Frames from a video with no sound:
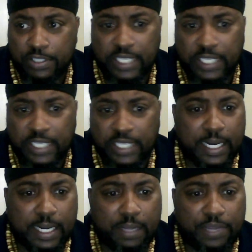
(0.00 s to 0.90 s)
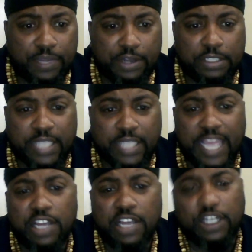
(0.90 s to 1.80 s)
You see, there's
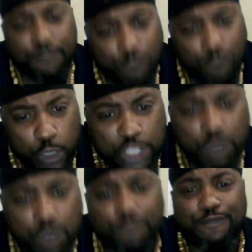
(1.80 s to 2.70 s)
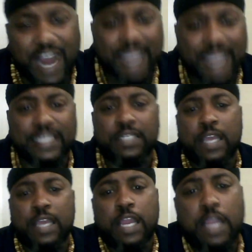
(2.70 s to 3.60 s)
842
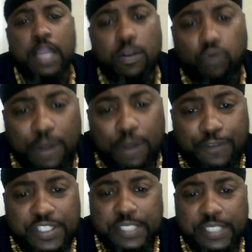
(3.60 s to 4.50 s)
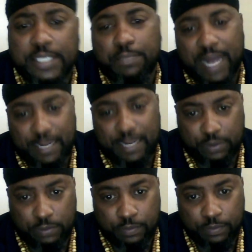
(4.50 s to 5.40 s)
violent references in the
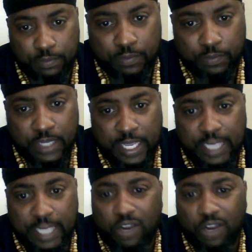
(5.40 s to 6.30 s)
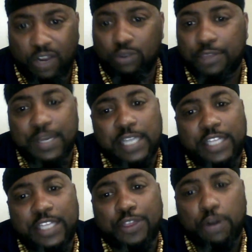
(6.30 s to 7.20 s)
Bible and only
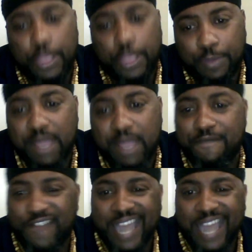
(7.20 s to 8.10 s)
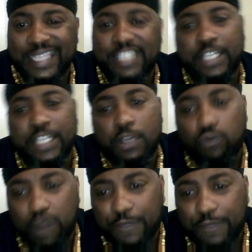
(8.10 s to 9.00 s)
333 violent
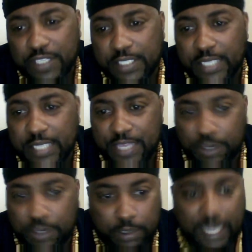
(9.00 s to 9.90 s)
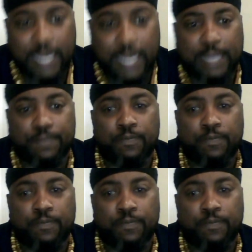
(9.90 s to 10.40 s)
references in the Quran.